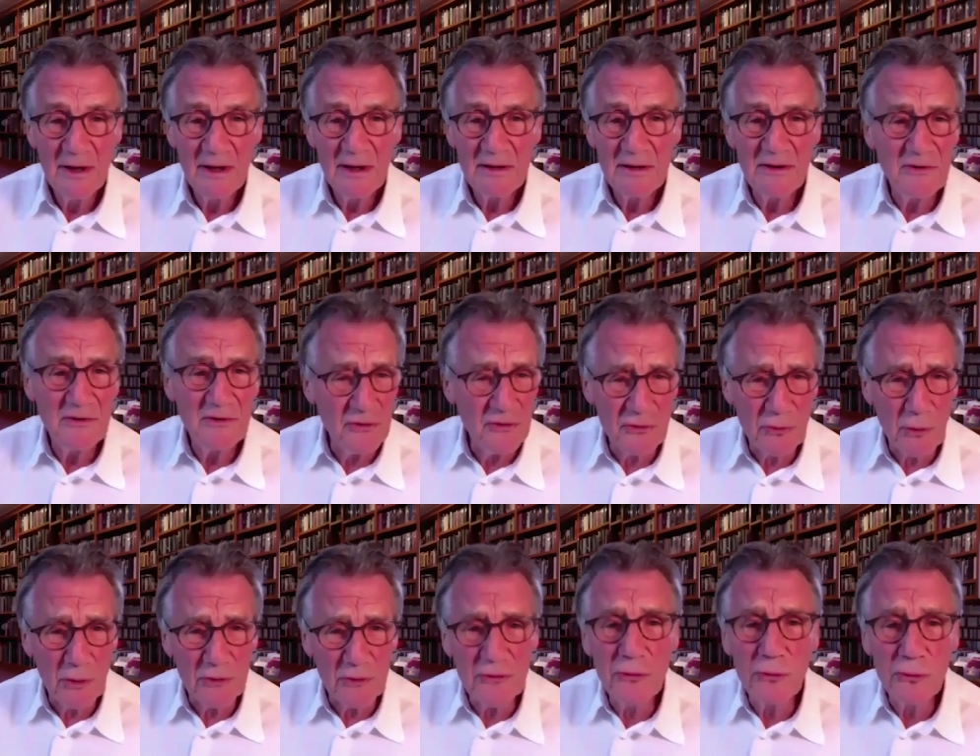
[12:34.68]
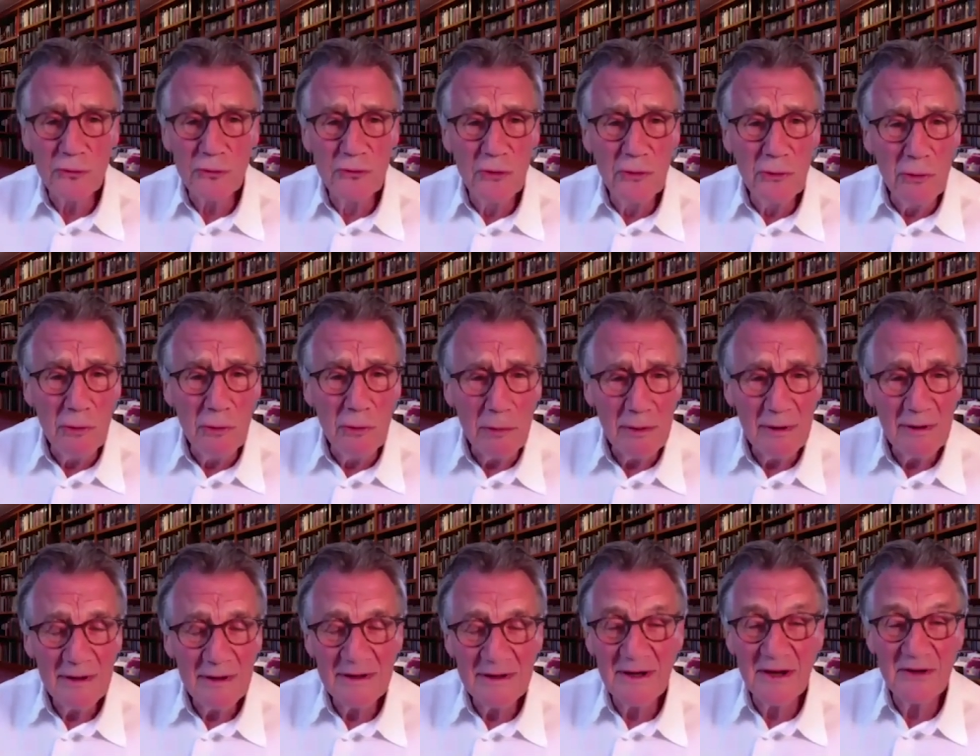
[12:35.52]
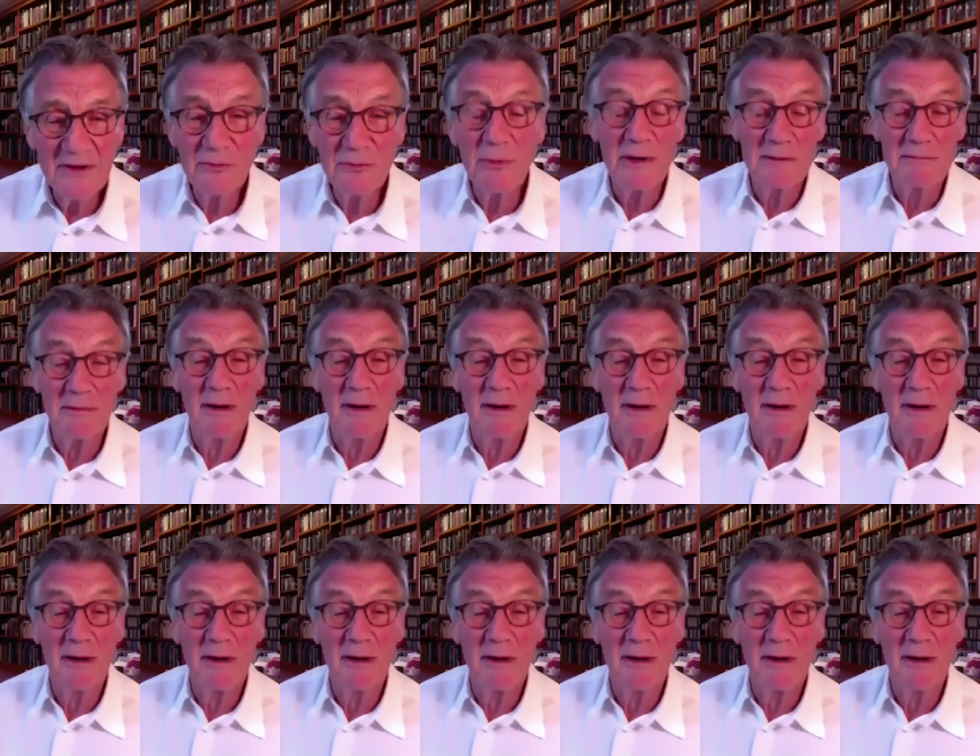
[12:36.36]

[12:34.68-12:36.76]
this is what you do." And I said, well,